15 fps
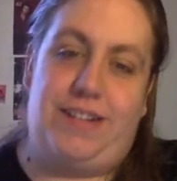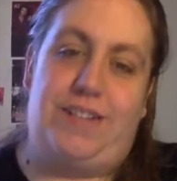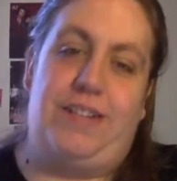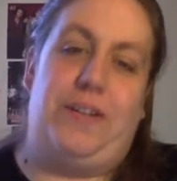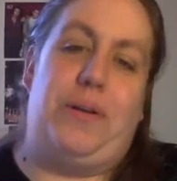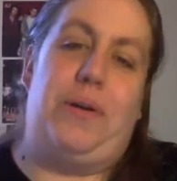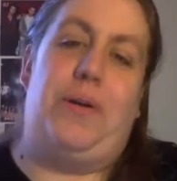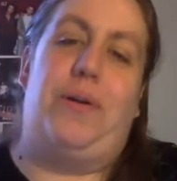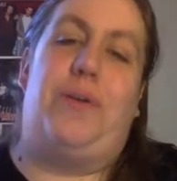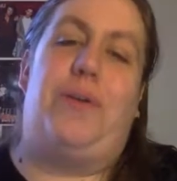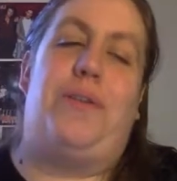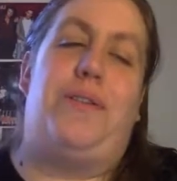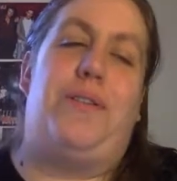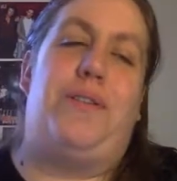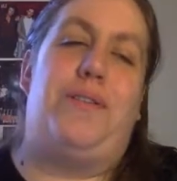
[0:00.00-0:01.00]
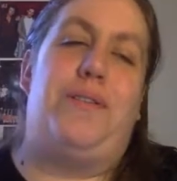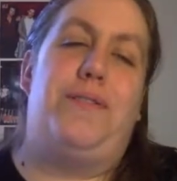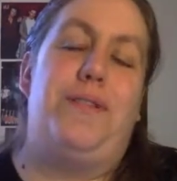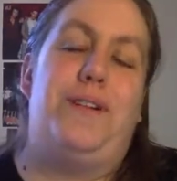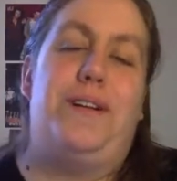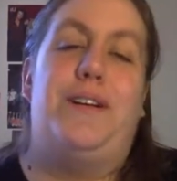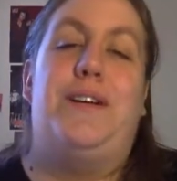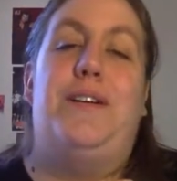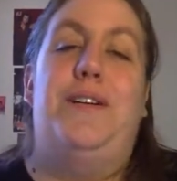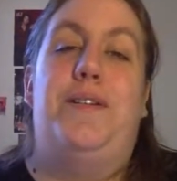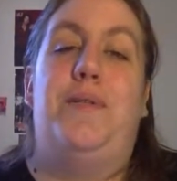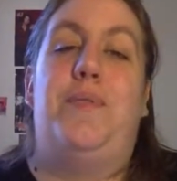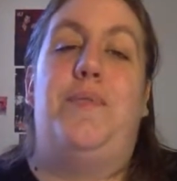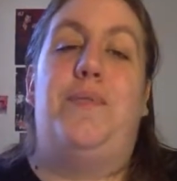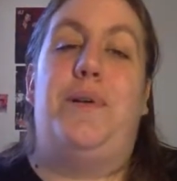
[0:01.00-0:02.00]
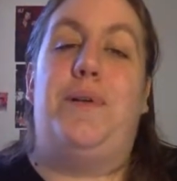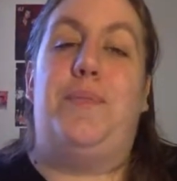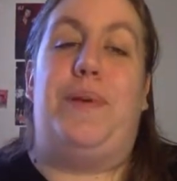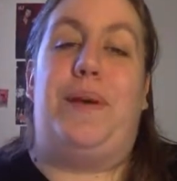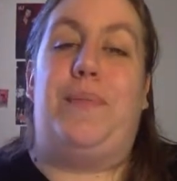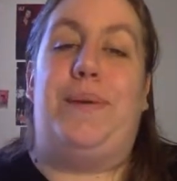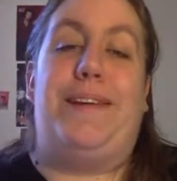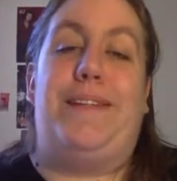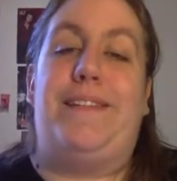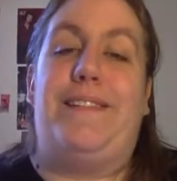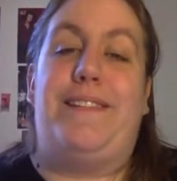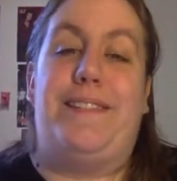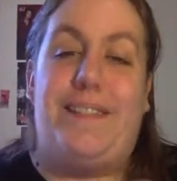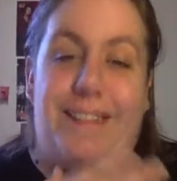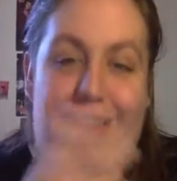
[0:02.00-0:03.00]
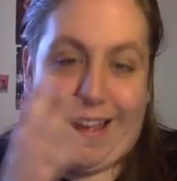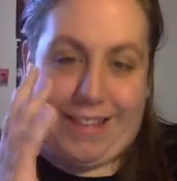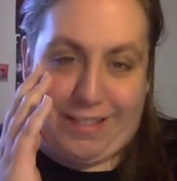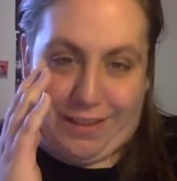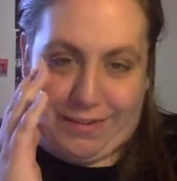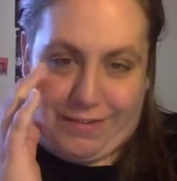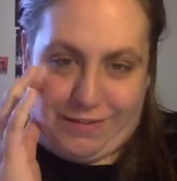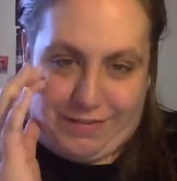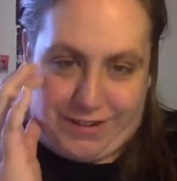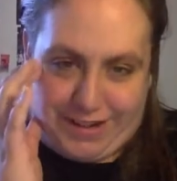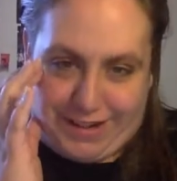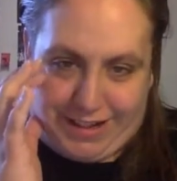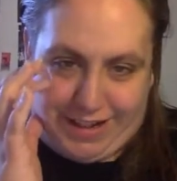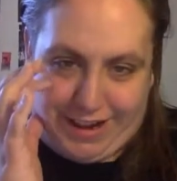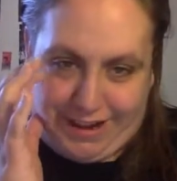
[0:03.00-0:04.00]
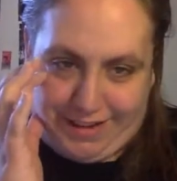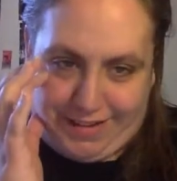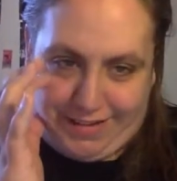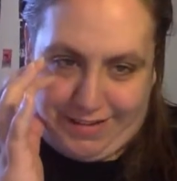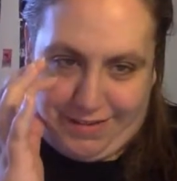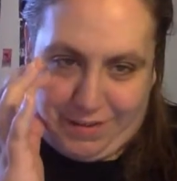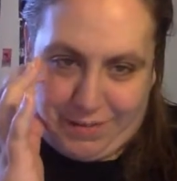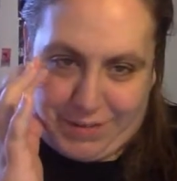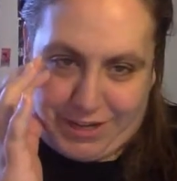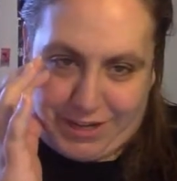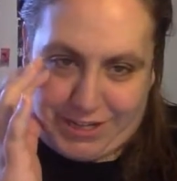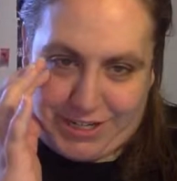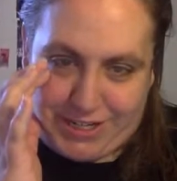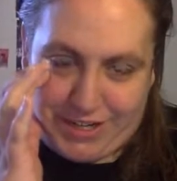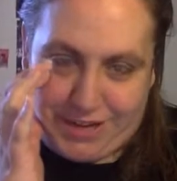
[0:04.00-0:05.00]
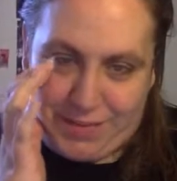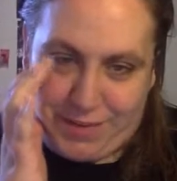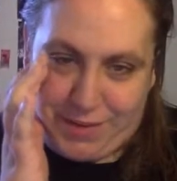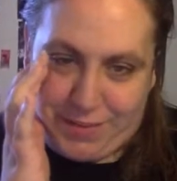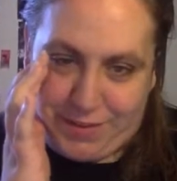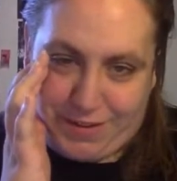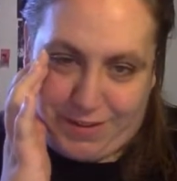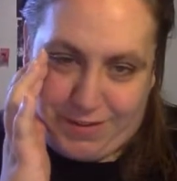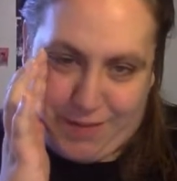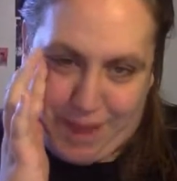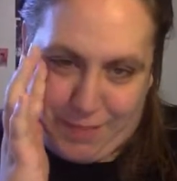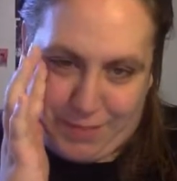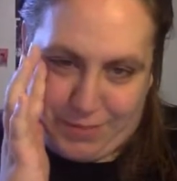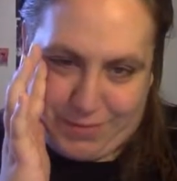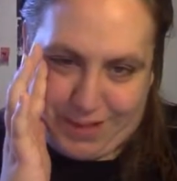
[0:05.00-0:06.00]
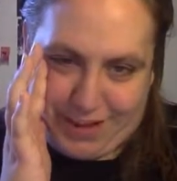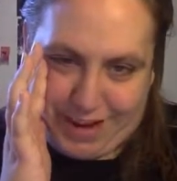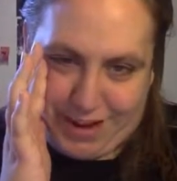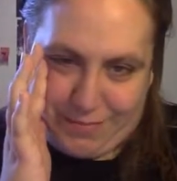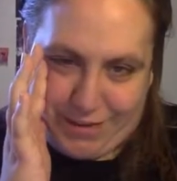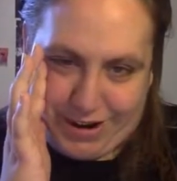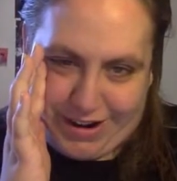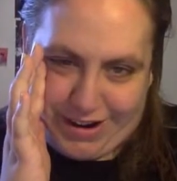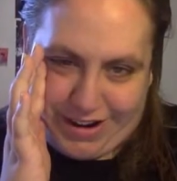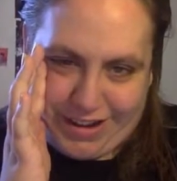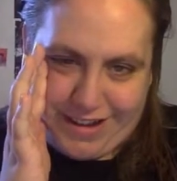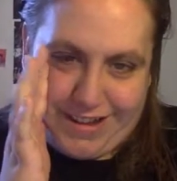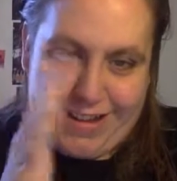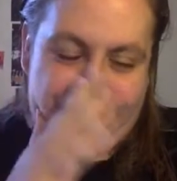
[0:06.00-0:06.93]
Oh, my babies. I loved Klaine so much. It made me so happy when they got married.